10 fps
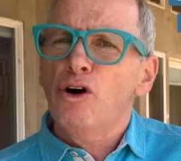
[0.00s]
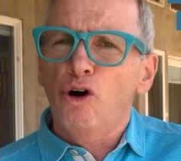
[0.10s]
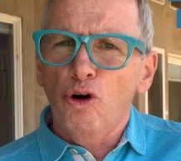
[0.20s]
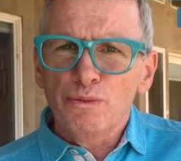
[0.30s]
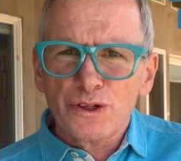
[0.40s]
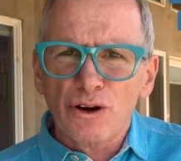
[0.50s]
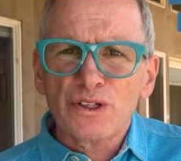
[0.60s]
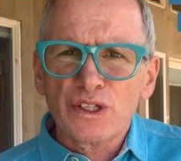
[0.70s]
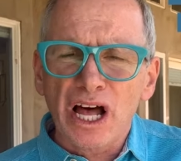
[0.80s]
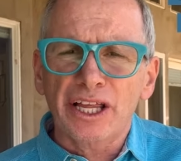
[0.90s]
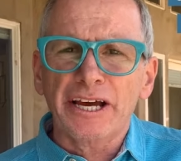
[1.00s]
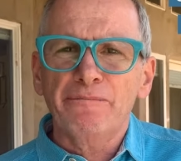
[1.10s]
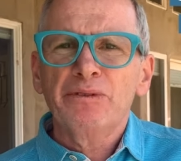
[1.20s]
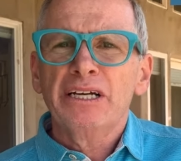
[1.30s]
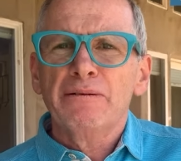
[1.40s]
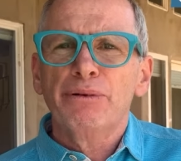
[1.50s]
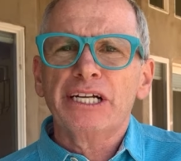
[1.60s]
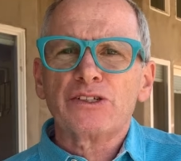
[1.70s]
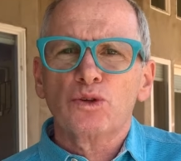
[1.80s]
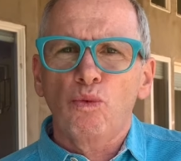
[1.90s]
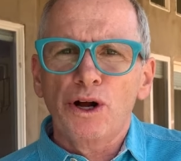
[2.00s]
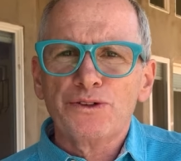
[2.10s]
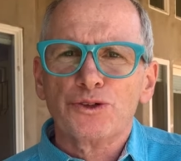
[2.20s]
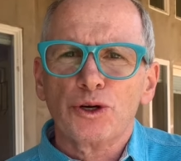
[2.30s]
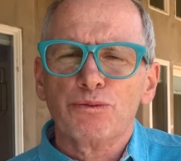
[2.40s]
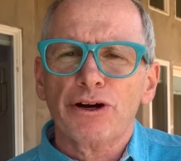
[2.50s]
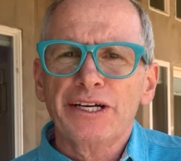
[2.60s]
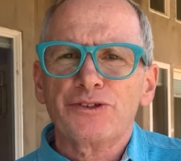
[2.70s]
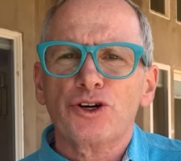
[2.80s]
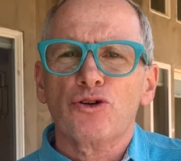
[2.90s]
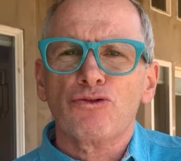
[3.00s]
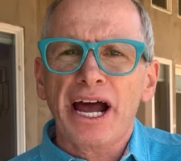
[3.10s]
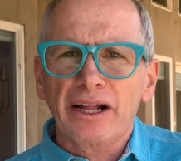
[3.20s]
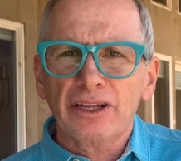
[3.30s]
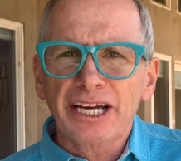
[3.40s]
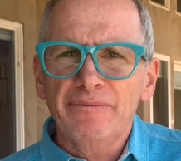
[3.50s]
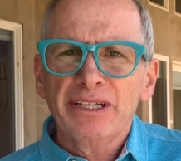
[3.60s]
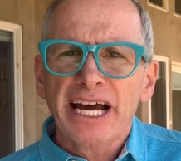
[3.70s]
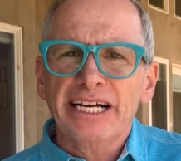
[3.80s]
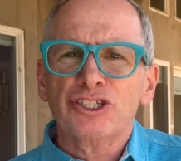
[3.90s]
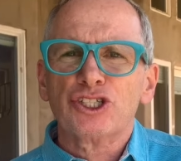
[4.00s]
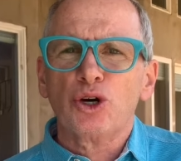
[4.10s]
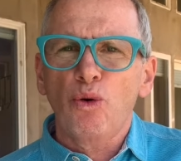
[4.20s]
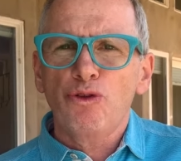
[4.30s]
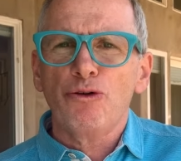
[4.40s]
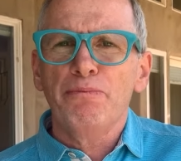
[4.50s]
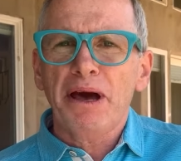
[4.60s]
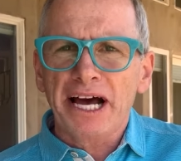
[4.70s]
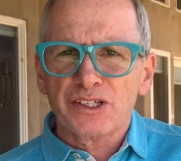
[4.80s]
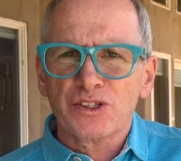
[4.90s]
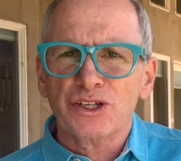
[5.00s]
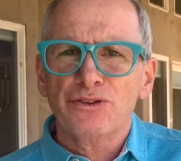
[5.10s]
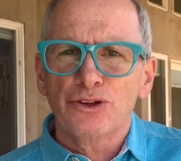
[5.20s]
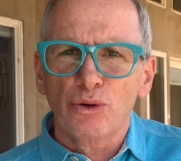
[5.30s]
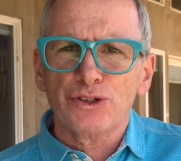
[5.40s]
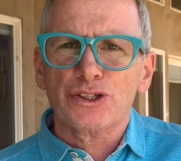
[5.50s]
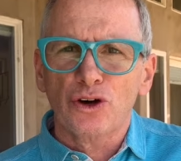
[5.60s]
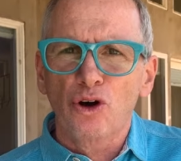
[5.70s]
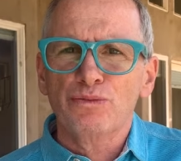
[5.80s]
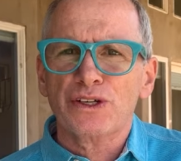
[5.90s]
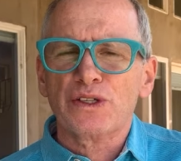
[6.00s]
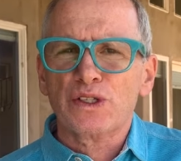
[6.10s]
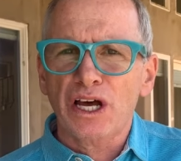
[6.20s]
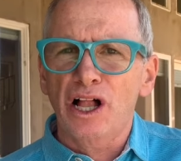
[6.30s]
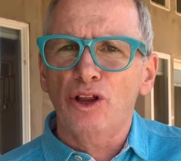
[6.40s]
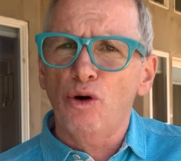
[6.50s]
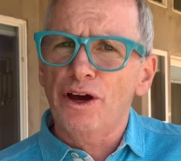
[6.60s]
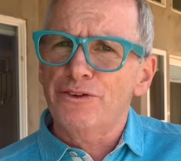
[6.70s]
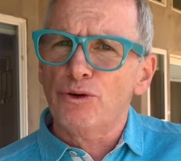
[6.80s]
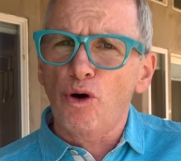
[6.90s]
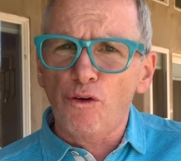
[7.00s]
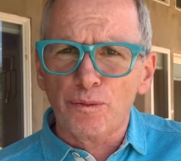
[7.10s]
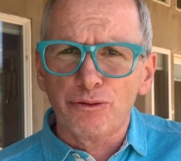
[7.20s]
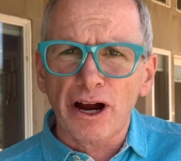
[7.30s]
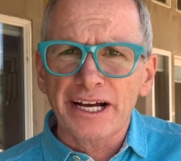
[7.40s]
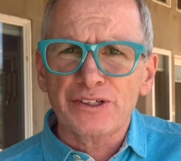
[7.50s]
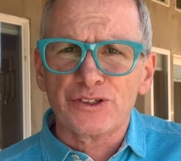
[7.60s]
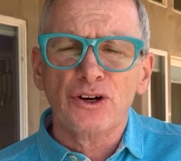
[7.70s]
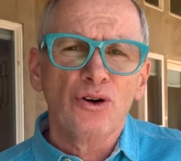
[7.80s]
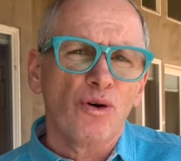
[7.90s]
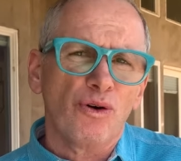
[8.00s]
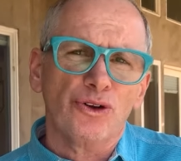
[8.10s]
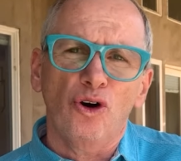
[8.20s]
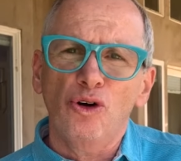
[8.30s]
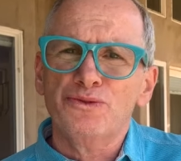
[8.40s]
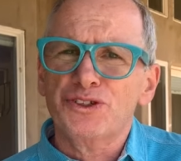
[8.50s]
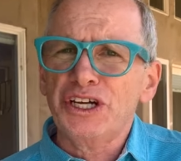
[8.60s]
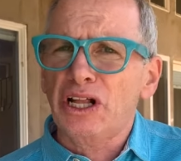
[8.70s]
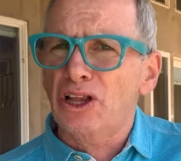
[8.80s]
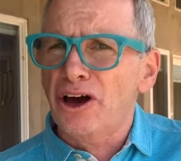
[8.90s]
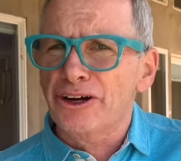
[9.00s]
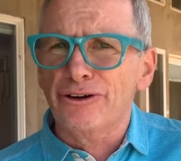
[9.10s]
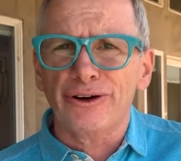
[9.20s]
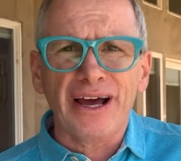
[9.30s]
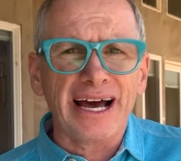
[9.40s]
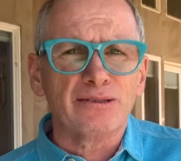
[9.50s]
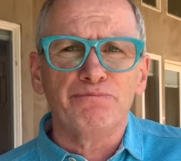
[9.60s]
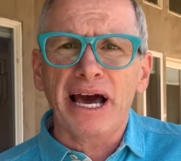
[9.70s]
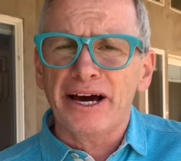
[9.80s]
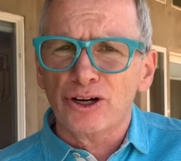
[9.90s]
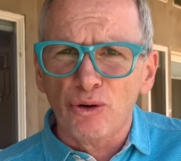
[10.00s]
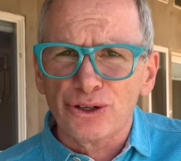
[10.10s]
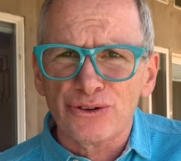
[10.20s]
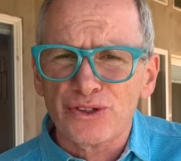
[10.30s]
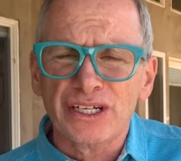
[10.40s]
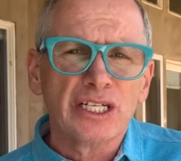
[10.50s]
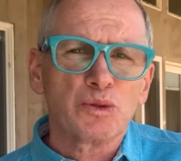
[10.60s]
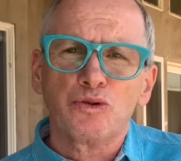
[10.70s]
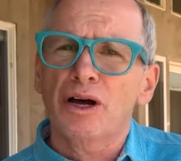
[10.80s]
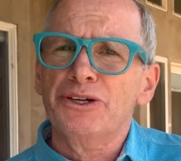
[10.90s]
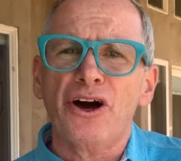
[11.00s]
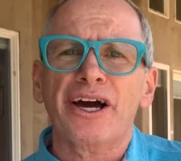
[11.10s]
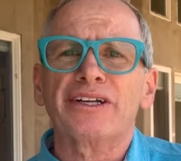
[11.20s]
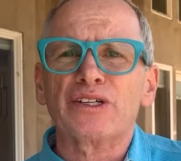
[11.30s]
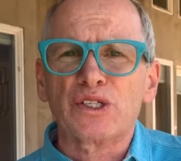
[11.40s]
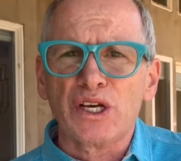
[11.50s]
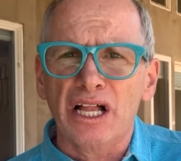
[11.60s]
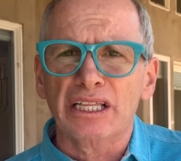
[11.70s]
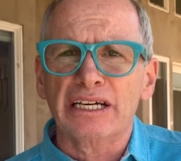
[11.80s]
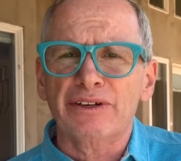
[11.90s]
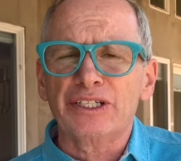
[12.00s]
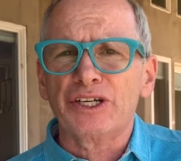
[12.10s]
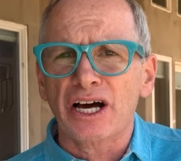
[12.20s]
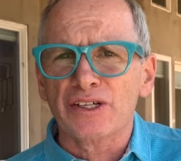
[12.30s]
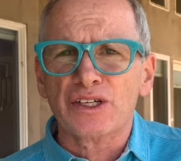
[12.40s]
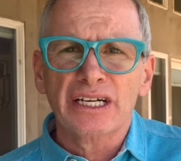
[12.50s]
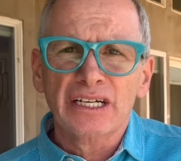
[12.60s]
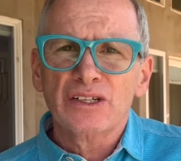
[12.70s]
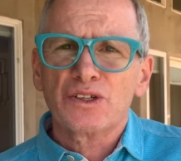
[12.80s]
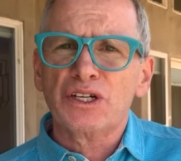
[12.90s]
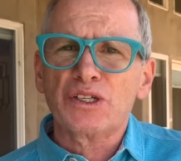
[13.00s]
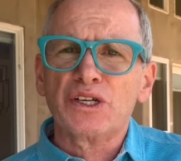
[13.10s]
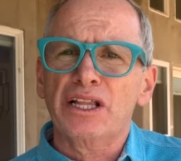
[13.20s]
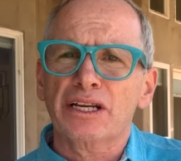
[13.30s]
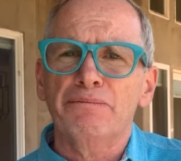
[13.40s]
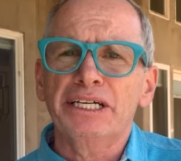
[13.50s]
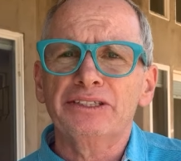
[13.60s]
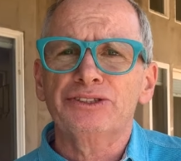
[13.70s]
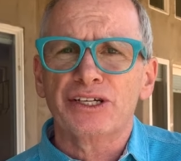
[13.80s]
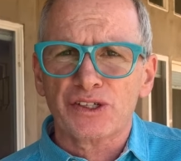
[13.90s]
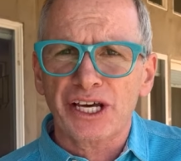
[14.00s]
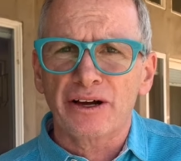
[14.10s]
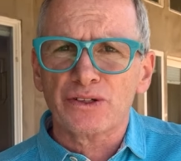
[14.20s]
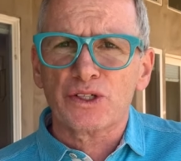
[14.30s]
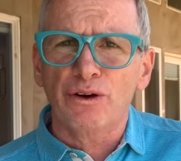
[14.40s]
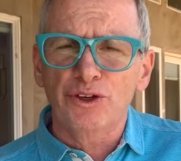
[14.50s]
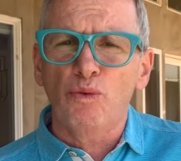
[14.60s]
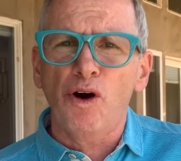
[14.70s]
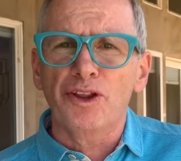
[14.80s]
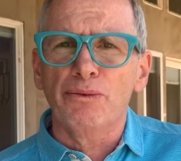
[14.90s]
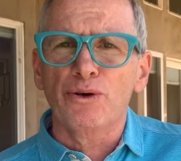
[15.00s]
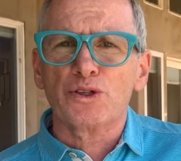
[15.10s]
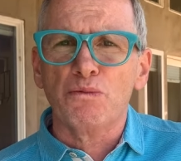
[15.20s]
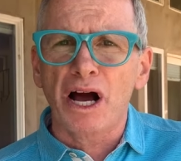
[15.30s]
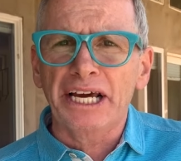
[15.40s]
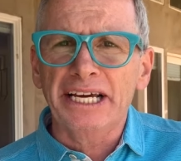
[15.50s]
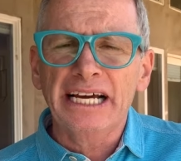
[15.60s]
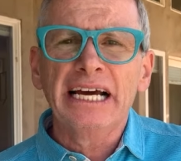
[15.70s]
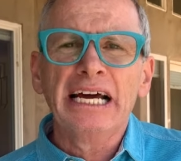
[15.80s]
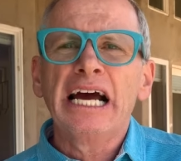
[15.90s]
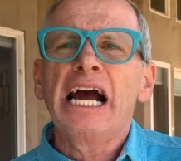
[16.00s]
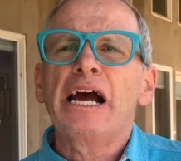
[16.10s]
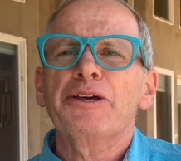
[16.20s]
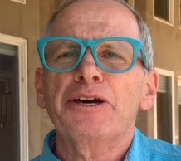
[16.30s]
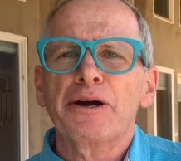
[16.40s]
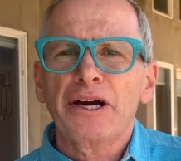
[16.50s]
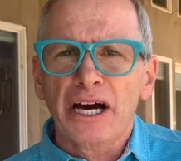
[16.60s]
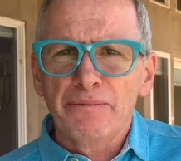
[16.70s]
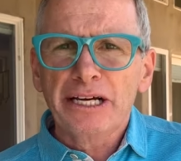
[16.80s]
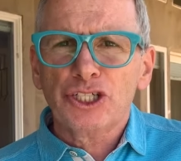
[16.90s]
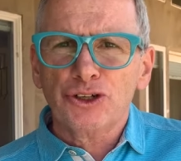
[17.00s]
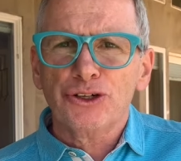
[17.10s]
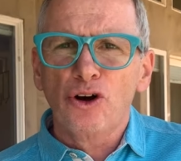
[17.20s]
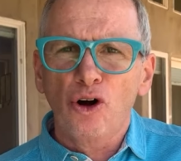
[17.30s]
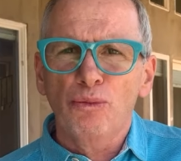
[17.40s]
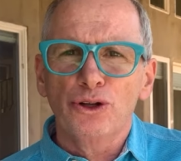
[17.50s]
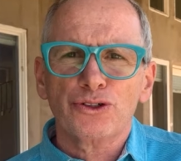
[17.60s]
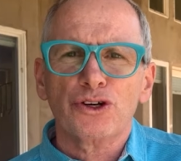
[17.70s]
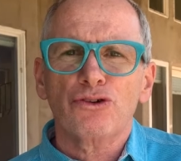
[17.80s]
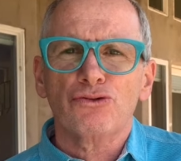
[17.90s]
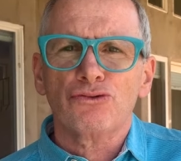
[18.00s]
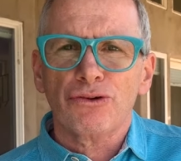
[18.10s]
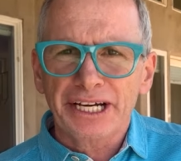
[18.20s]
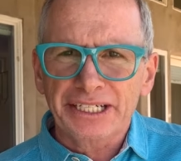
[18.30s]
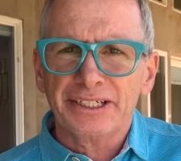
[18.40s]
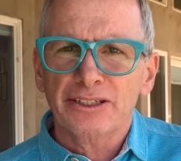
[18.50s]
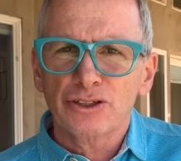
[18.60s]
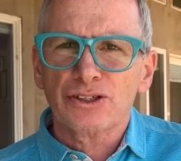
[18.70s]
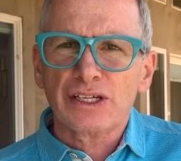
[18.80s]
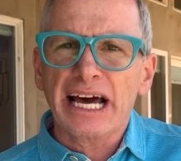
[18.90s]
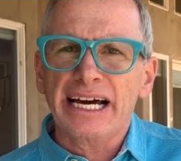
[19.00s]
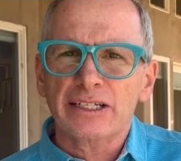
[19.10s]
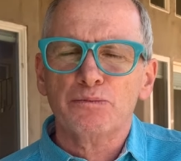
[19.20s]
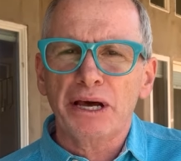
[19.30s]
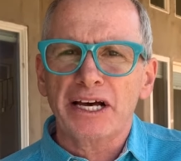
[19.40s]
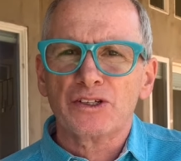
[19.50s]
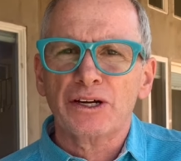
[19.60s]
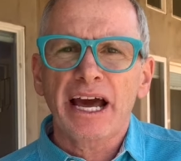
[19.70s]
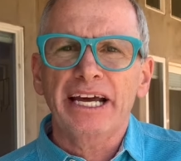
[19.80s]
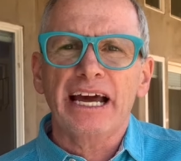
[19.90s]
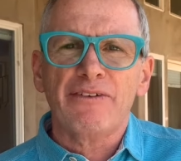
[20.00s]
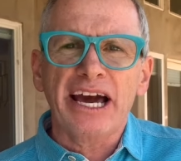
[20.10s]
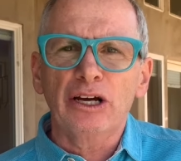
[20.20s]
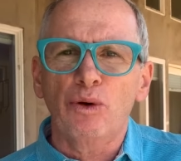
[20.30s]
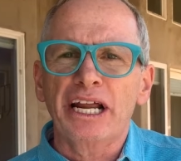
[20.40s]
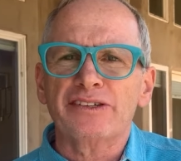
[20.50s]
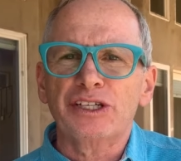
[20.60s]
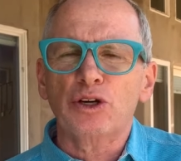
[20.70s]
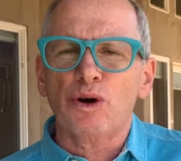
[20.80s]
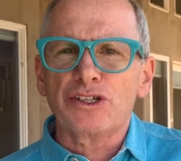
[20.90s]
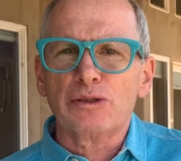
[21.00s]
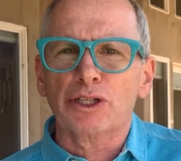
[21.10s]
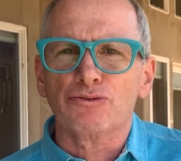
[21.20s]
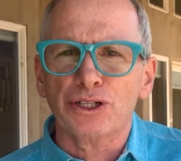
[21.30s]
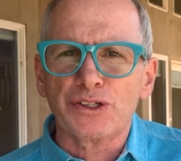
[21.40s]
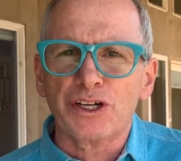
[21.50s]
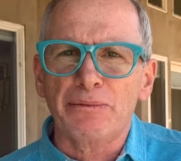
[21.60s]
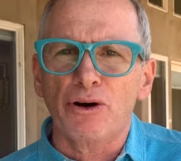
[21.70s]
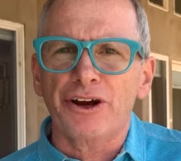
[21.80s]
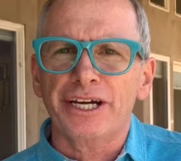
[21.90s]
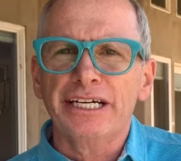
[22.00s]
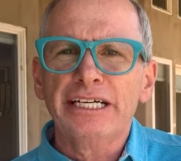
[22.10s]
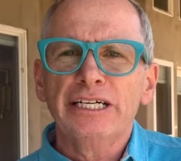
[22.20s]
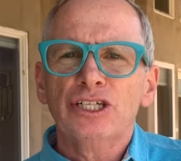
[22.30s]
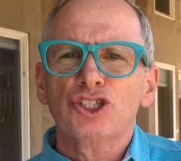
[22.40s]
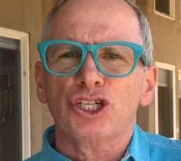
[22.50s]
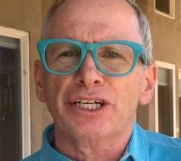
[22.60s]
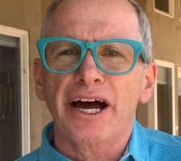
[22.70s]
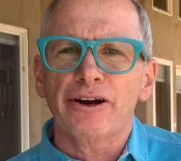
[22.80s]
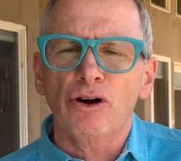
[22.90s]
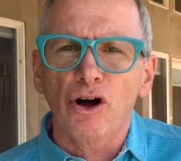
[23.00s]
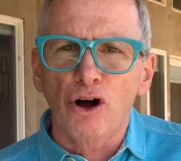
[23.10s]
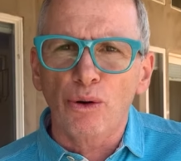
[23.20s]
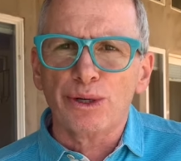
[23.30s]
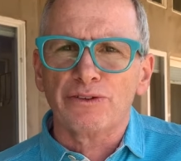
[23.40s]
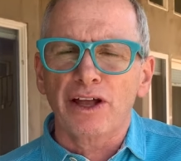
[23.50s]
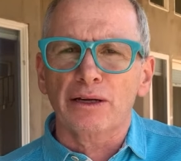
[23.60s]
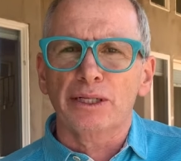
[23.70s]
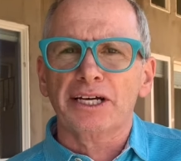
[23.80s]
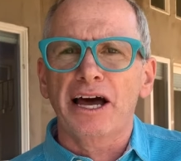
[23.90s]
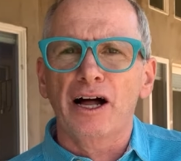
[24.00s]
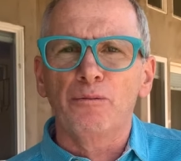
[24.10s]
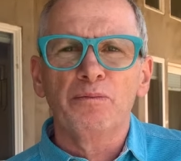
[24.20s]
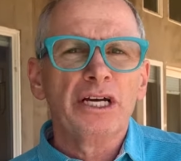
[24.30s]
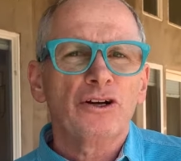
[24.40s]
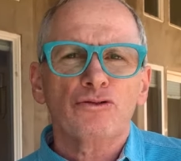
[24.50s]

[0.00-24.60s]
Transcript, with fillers: Homes are selling but it's the ones that are priced correctly and show their best. Those are the homes that sell. If you're overpriced or the home's decluttered or it has bad odors, it's probably not gonna sell, and if it does, it's gonna sell at a big discount. So if you want the most money, you gotta make sure your home looks great, looks at its best. Hey, if anyone has any questions about the real estate market, Jill and I are always available to help.